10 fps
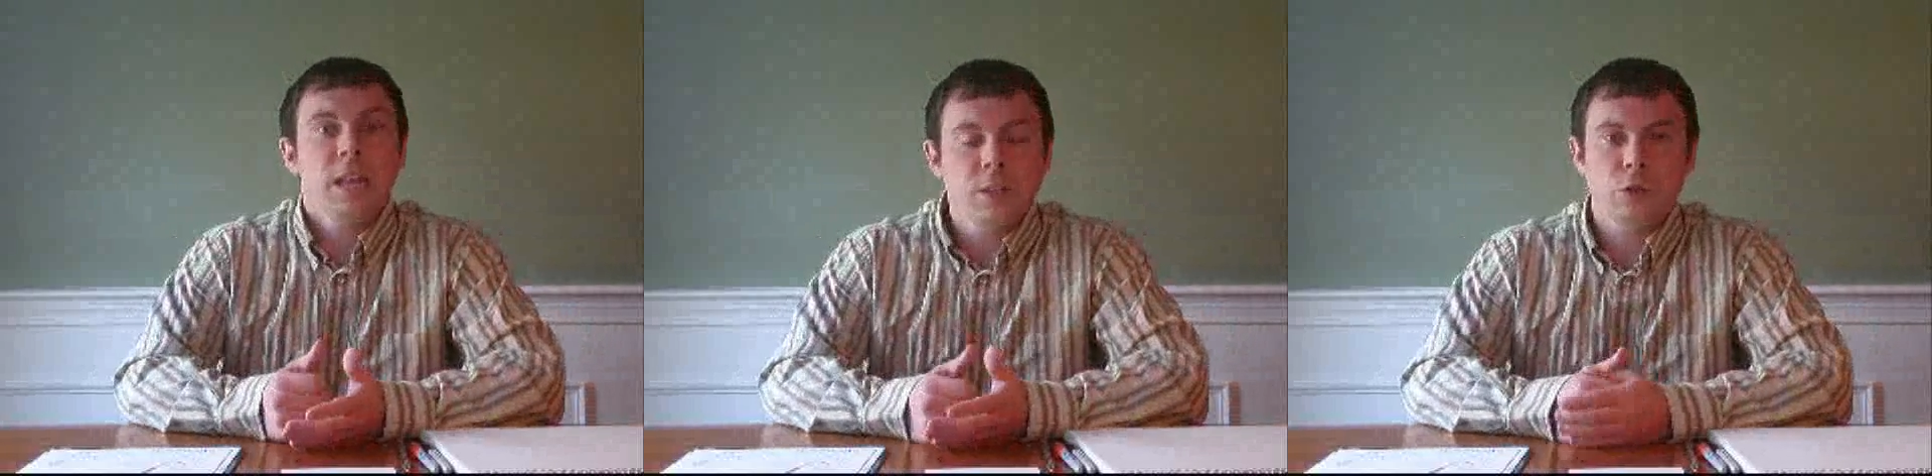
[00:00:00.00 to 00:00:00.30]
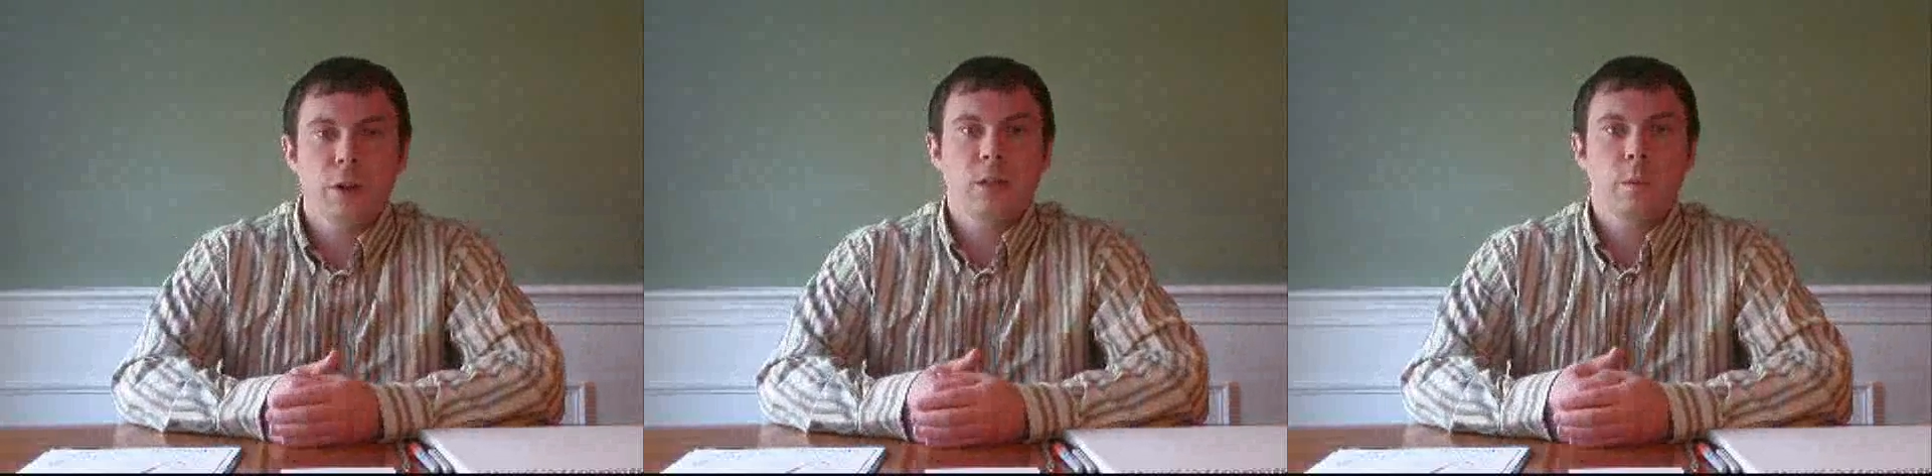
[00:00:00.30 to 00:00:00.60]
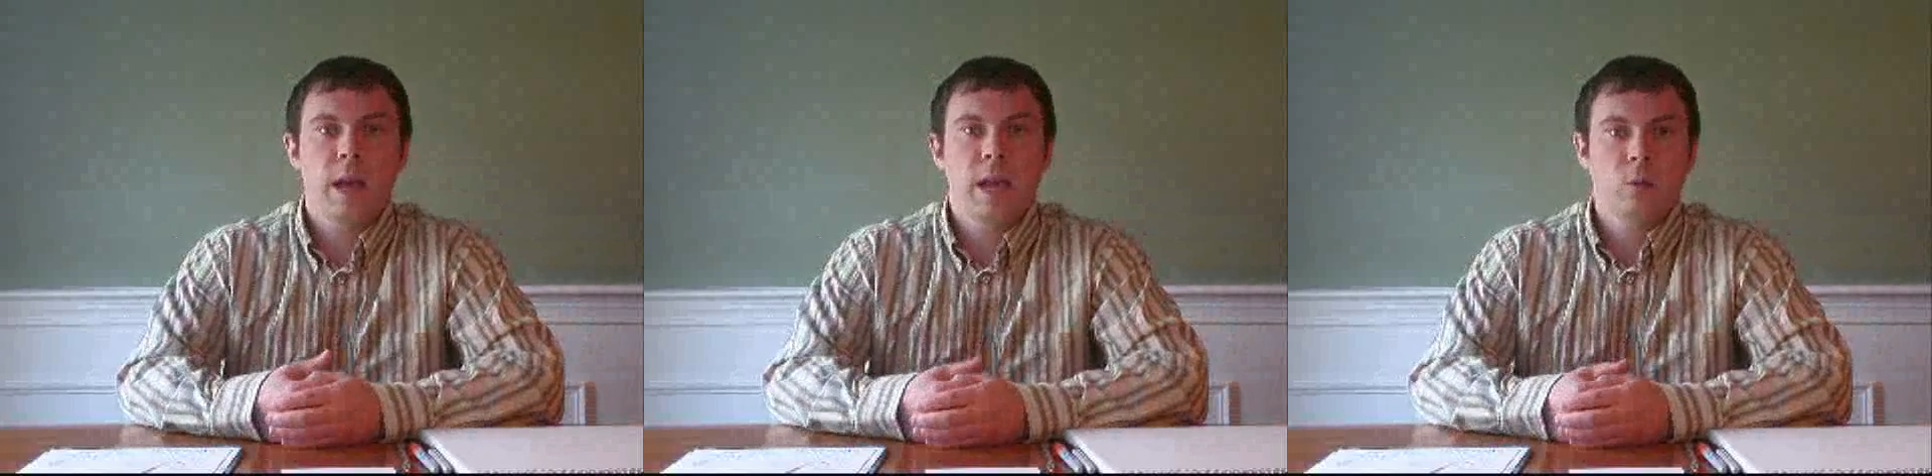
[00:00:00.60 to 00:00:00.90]
needed to
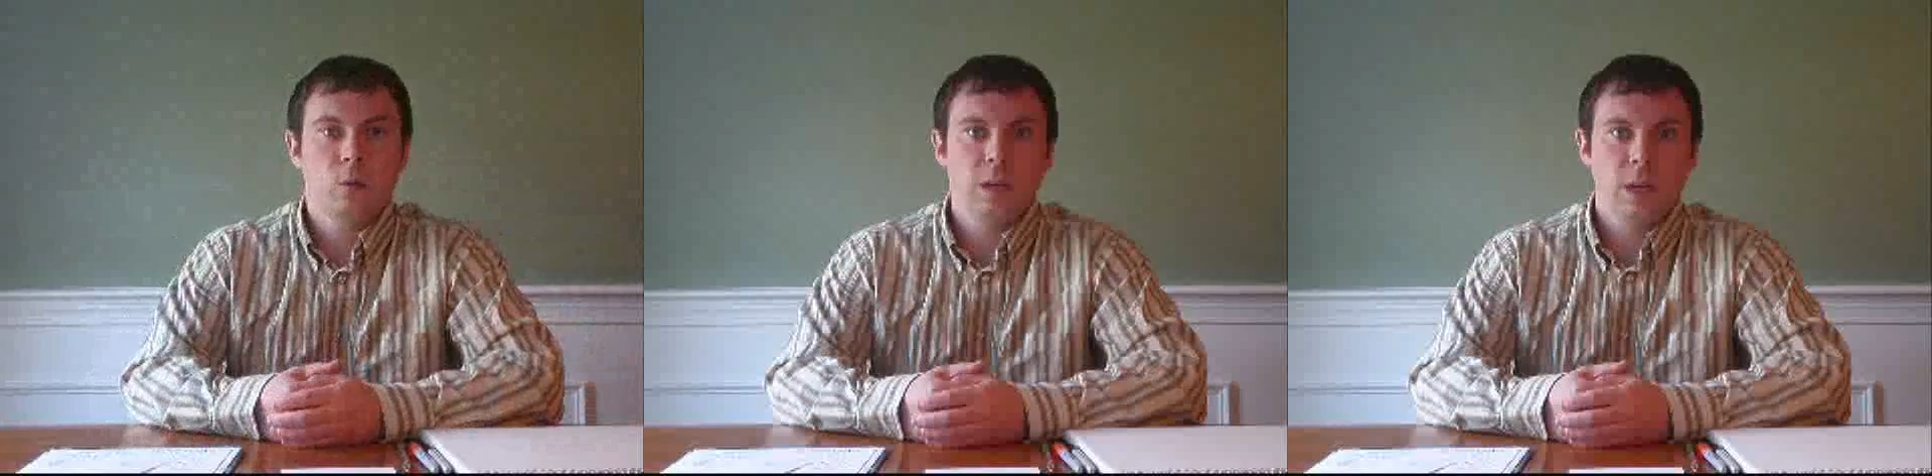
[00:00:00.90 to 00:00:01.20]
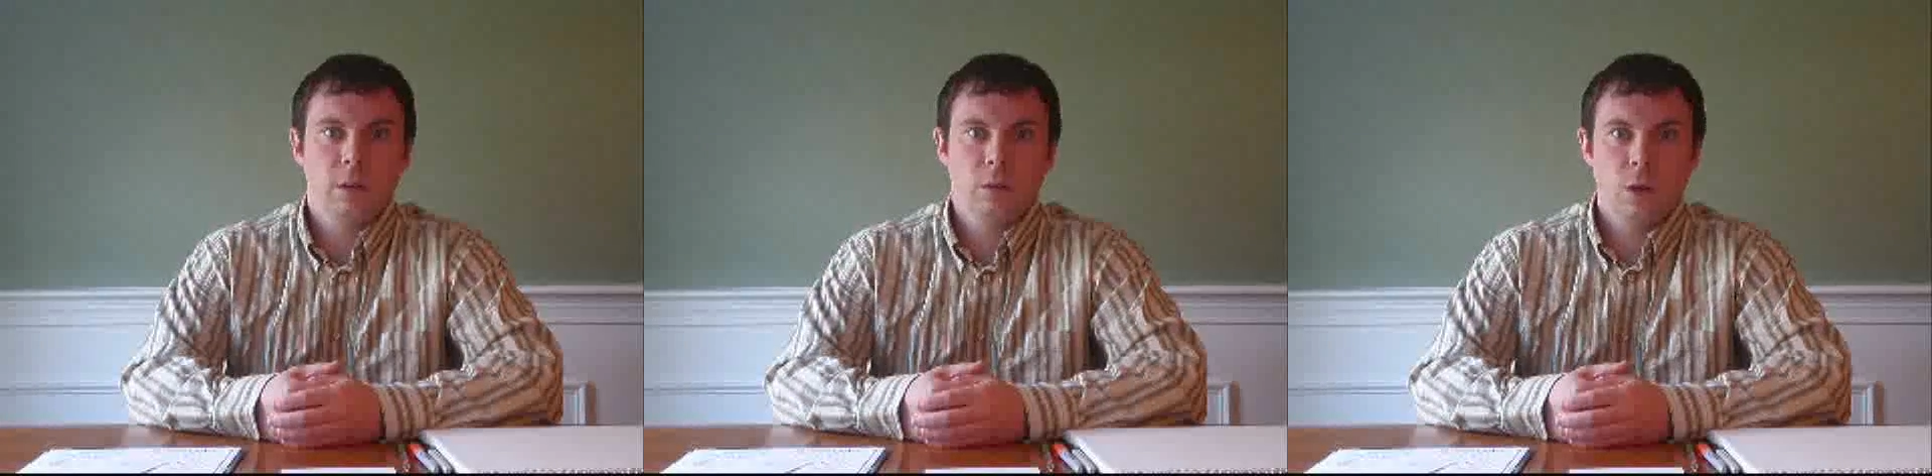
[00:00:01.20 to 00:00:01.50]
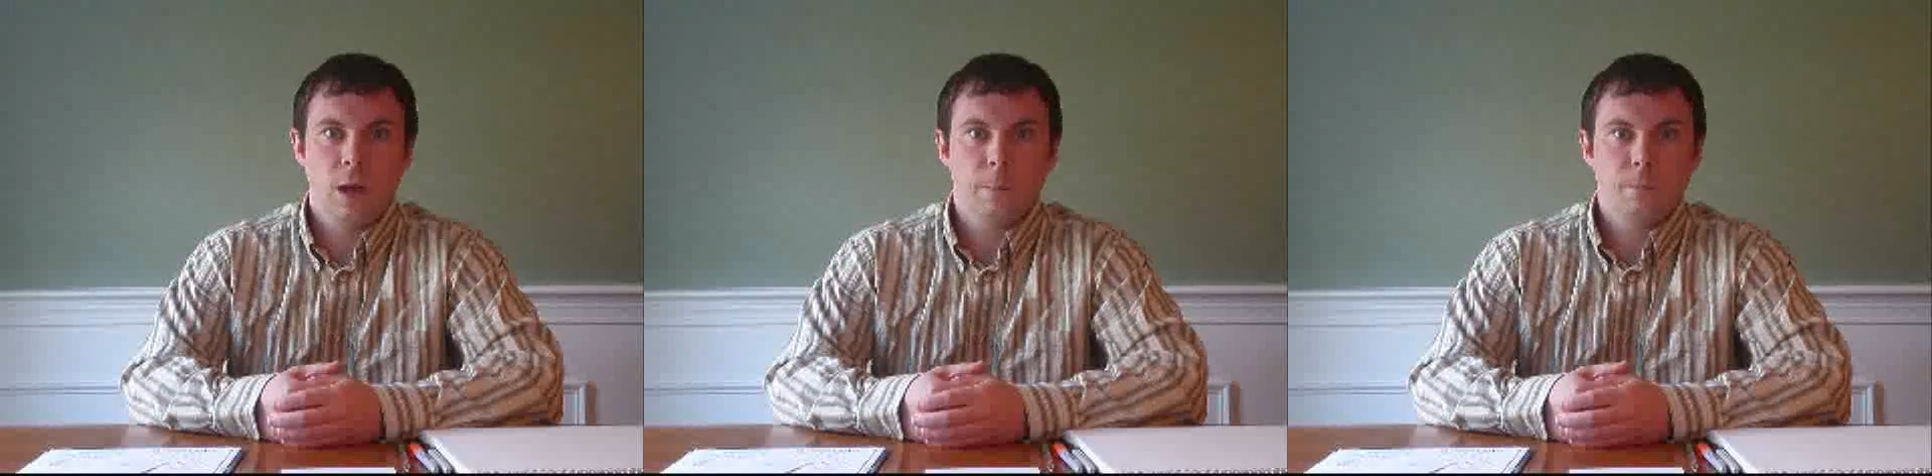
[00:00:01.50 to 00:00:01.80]
graduate high school to get a good
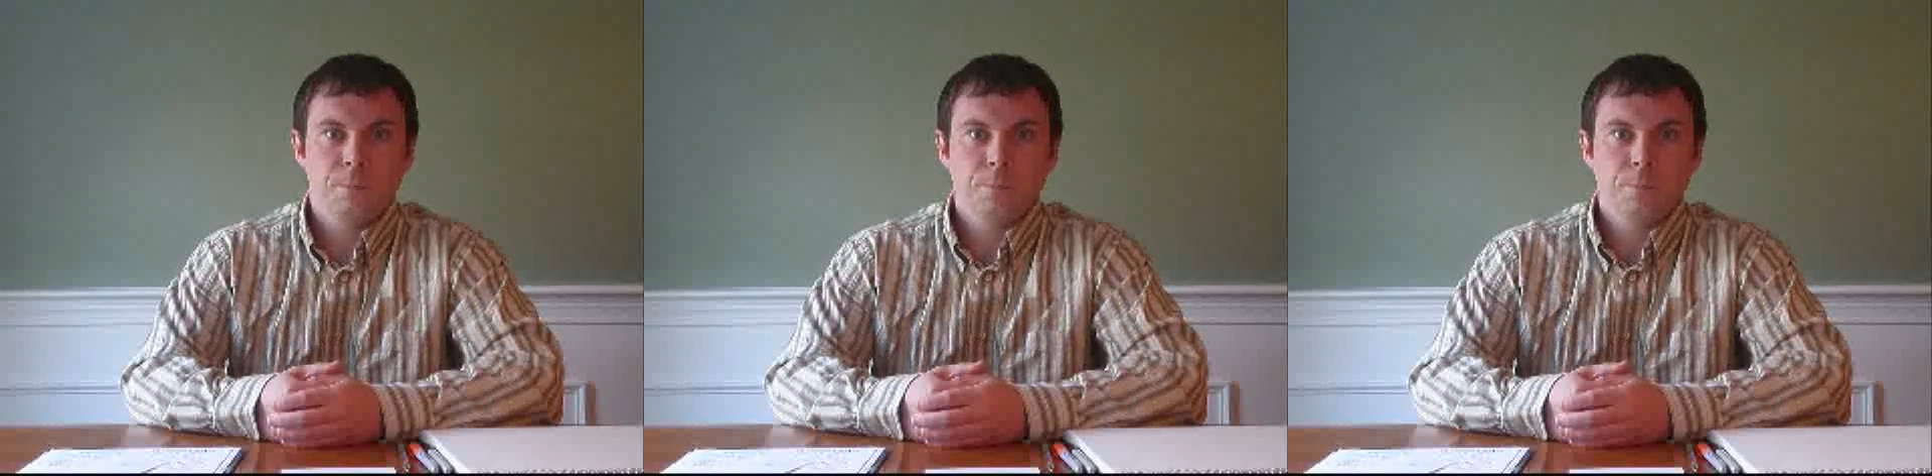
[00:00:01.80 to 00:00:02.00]
job.